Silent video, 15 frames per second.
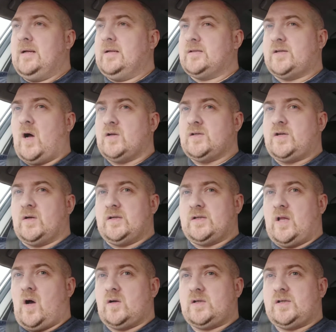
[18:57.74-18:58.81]
it's not as good as
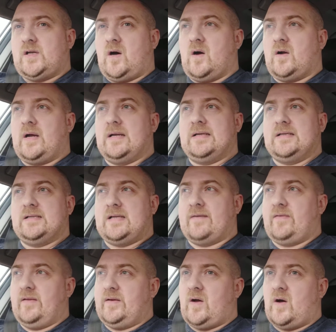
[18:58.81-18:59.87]
Lock, Stock, and it's
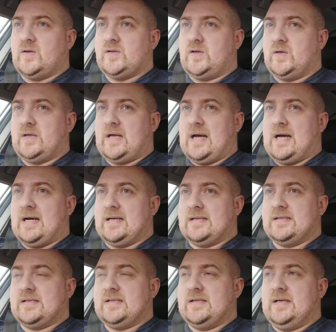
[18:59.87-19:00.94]
definitely not as good
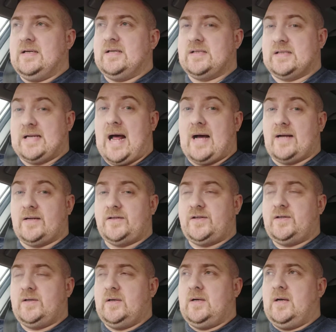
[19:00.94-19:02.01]
as
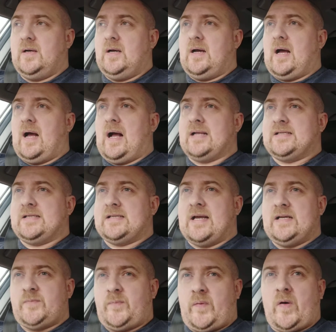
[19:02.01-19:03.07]
Snatch. I'd
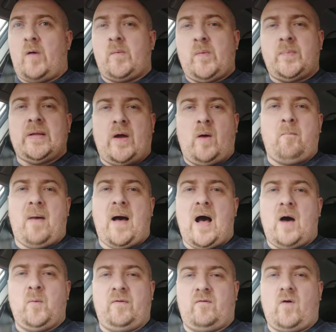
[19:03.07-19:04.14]
say it's probably on
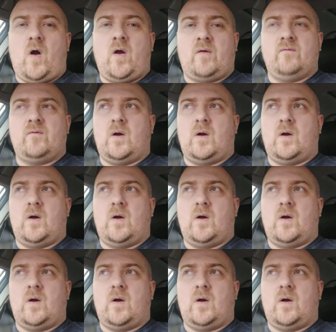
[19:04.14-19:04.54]
par with Rock and